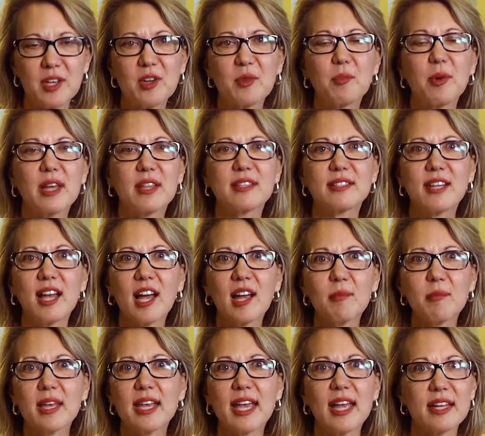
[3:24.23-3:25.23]
by the
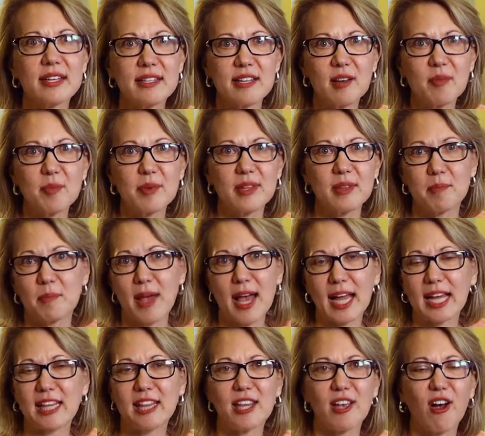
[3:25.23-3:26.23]
time they end up in,
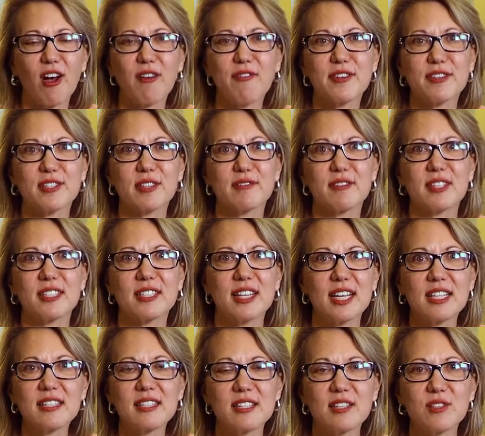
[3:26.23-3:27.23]
back in the office of the
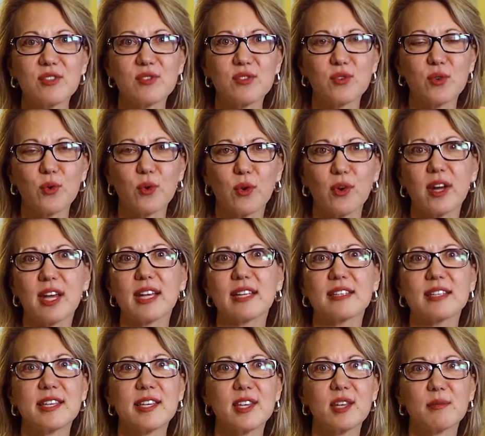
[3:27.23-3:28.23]
dentist or a
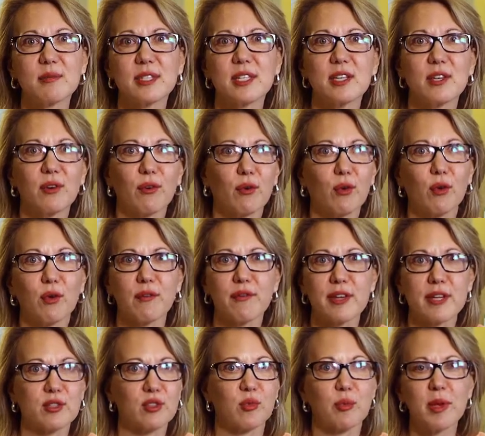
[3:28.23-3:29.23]
TMD or, or a
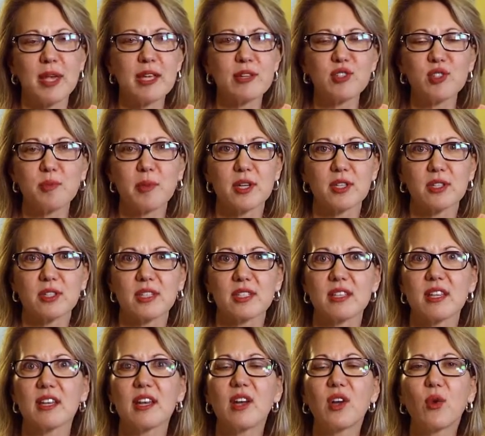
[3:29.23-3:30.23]
facial pain
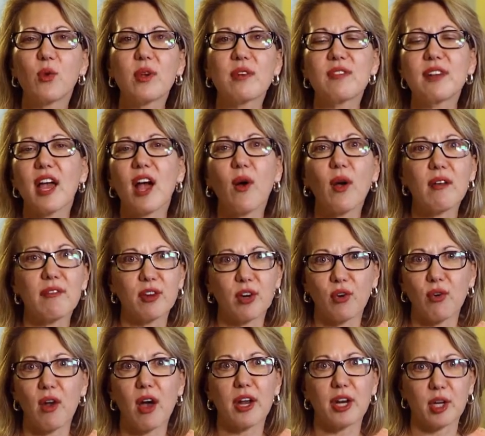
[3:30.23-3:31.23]
specialist, we now have a
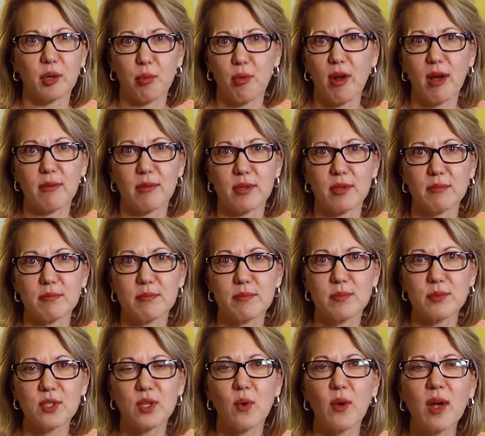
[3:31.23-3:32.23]
chronic problem.
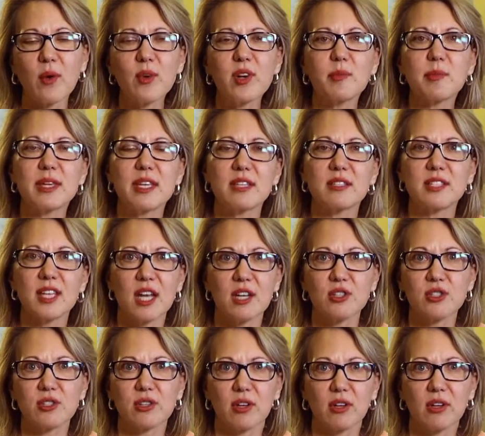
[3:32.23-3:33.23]
So I want to be
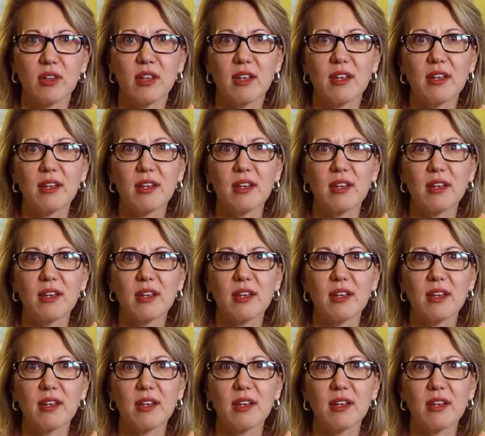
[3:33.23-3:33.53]
intentional.